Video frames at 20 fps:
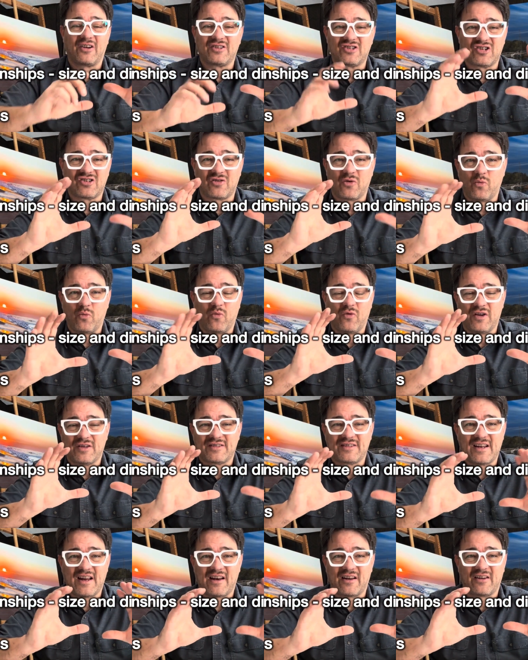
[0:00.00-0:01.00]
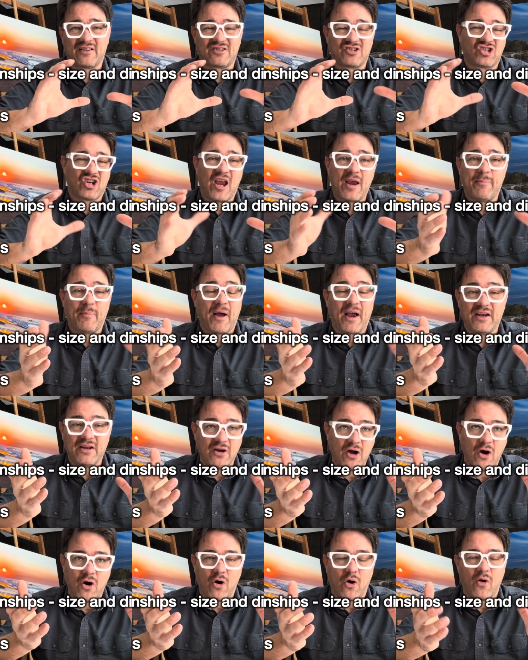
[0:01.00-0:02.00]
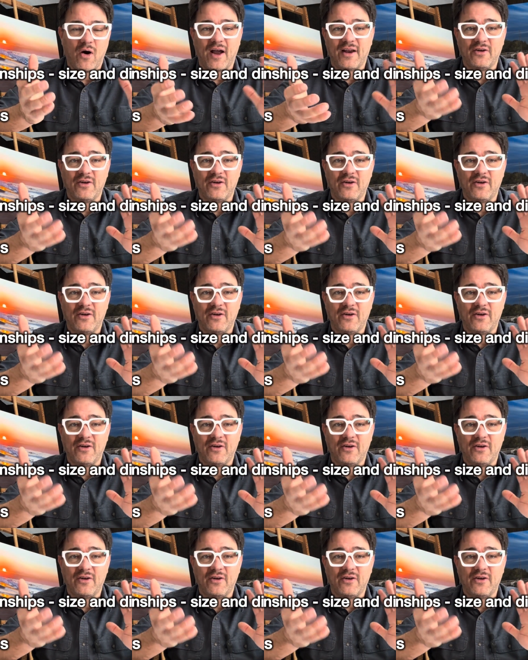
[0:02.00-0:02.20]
It's not a shape I know.